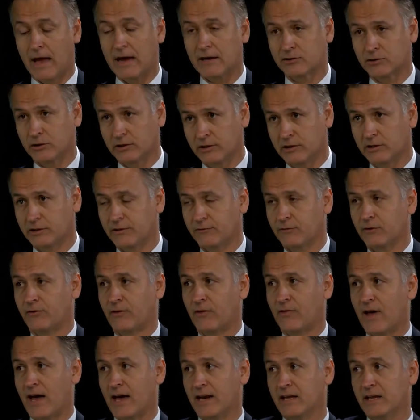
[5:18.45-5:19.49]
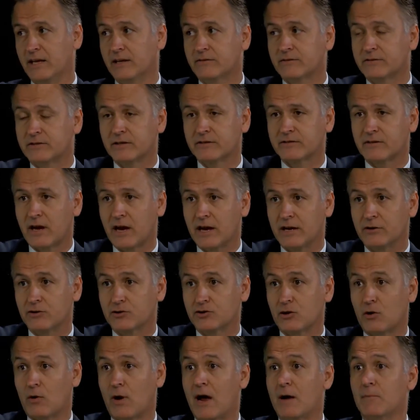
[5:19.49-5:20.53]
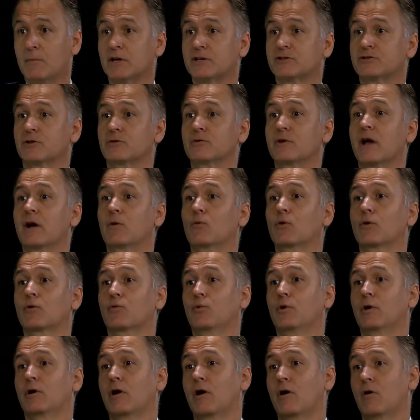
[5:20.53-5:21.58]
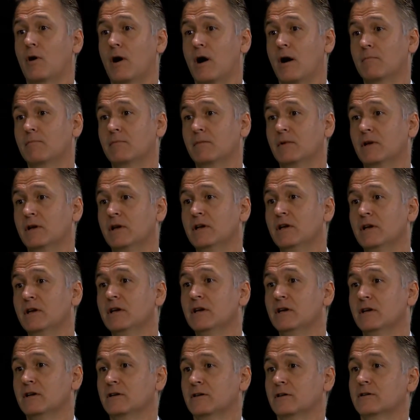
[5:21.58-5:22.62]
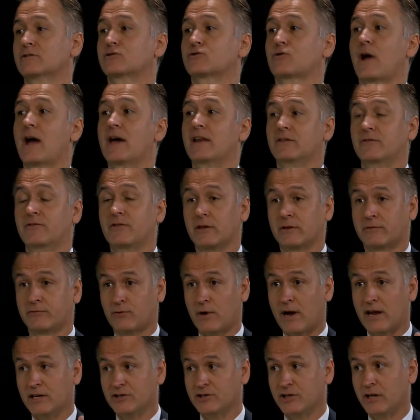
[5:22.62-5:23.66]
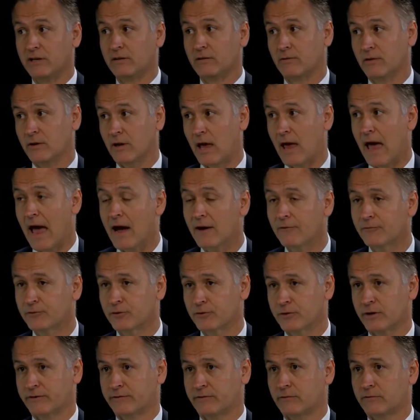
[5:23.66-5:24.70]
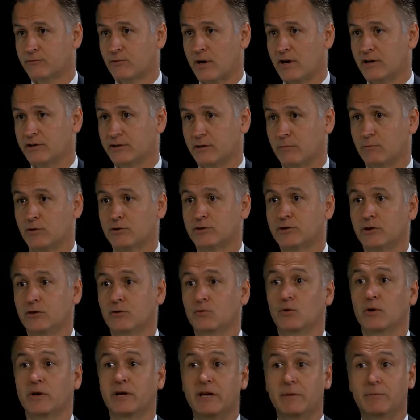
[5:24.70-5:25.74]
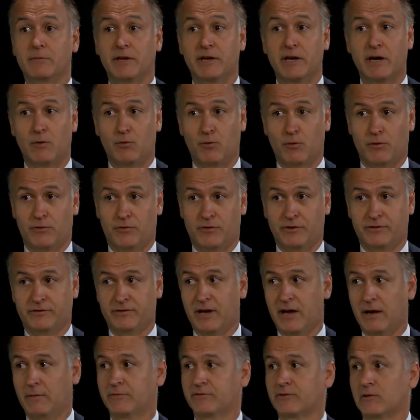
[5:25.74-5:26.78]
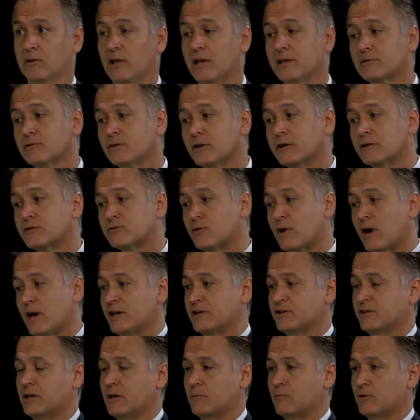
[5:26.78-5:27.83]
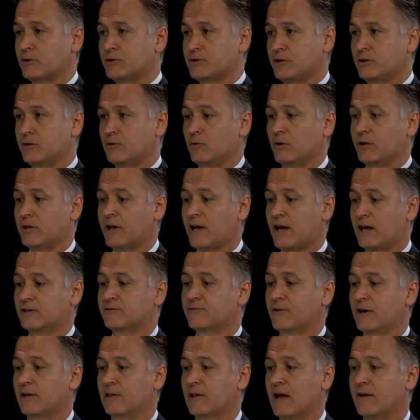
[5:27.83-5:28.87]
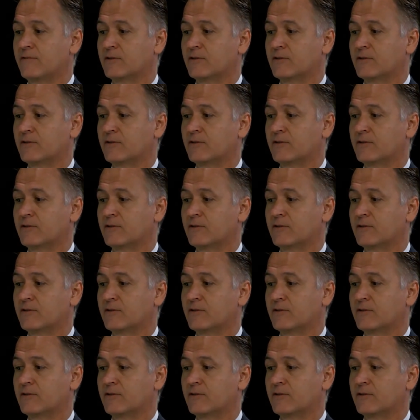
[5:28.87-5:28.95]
actually a little different than that. It's designed to show how much their net worth will go up. After strategy number 2 will keep the net worth the same. So let's look at strategy number 2 with cash value life